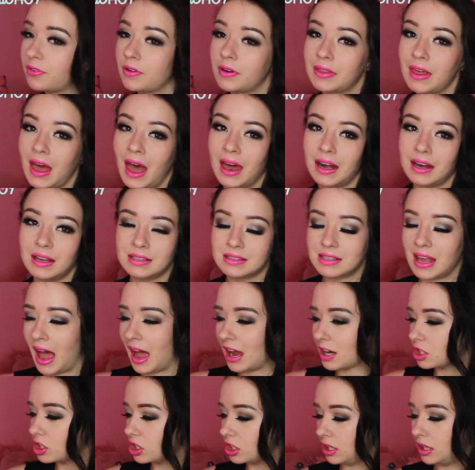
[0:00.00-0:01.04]
for that is
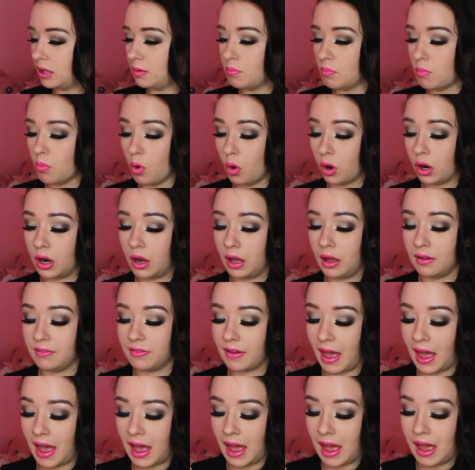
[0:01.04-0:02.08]
actually more of
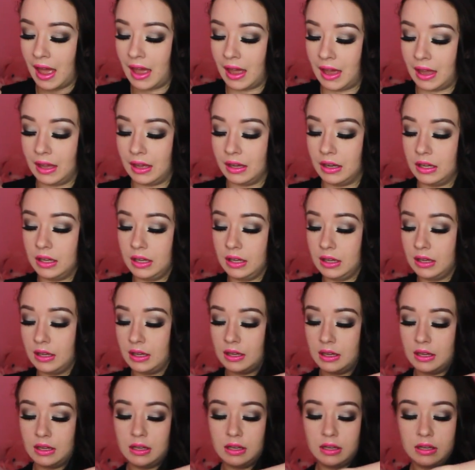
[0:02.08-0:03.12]
a
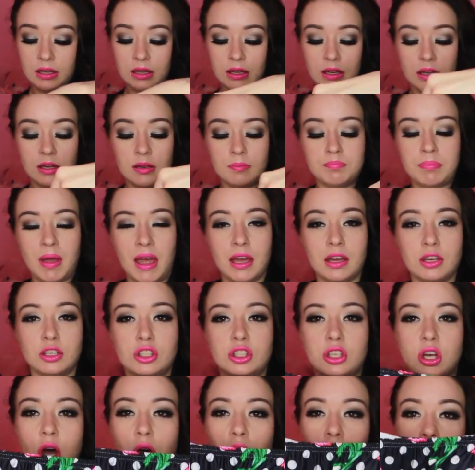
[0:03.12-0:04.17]

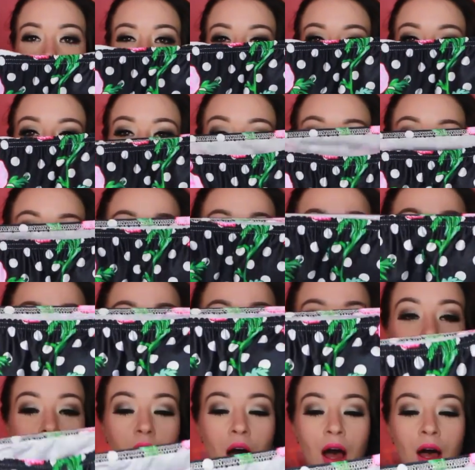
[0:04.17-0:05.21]
bandeau style
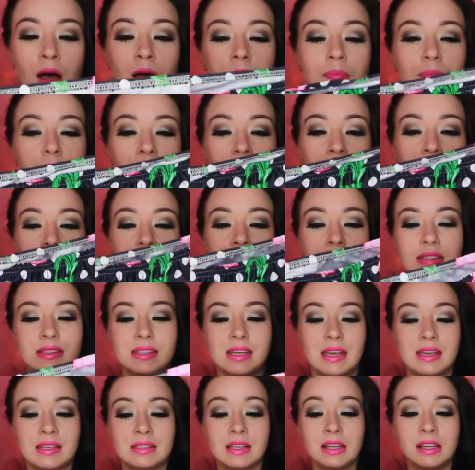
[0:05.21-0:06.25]
top, and this
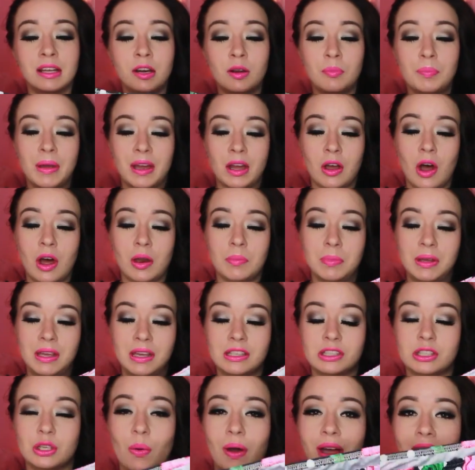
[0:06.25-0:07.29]
is a little big on
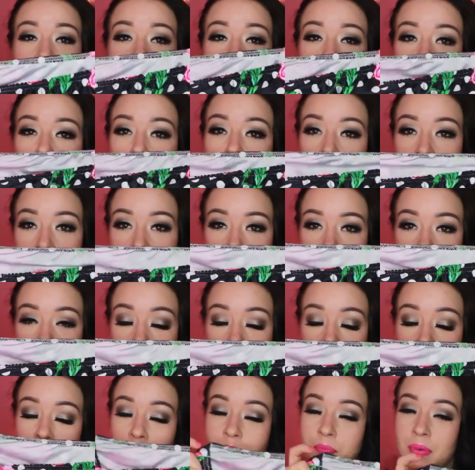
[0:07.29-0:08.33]
me, so I can't wear the
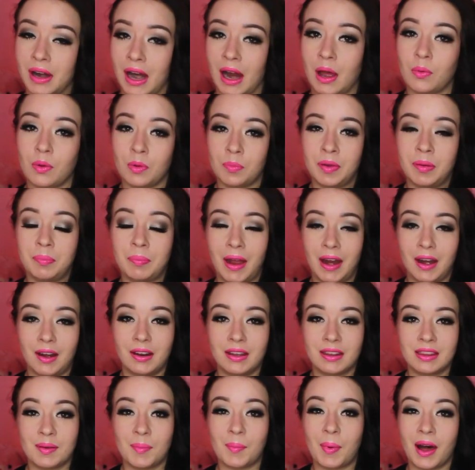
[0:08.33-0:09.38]
top, but I will be
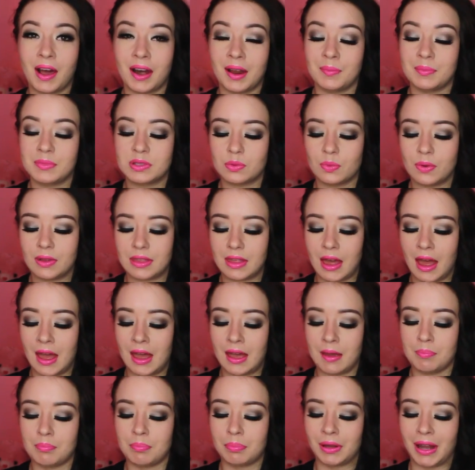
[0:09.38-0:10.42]
pairing the bottoms with
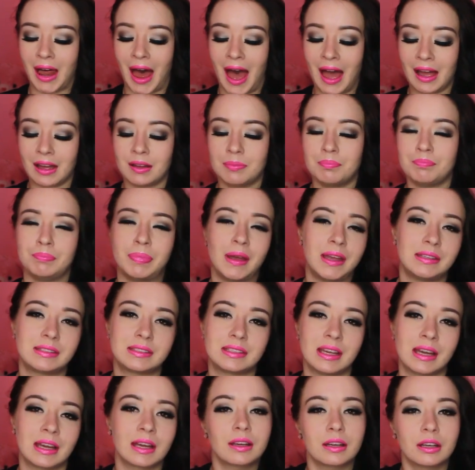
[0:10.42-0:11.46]
a black
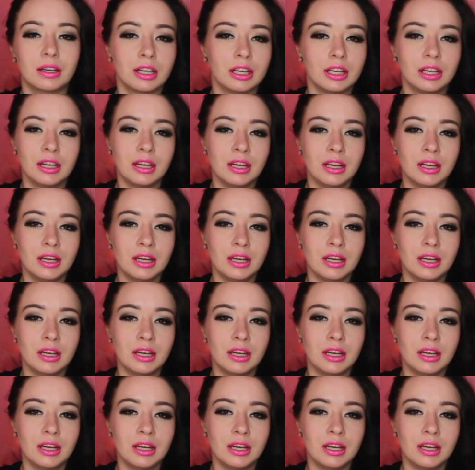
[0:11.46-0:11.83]
basic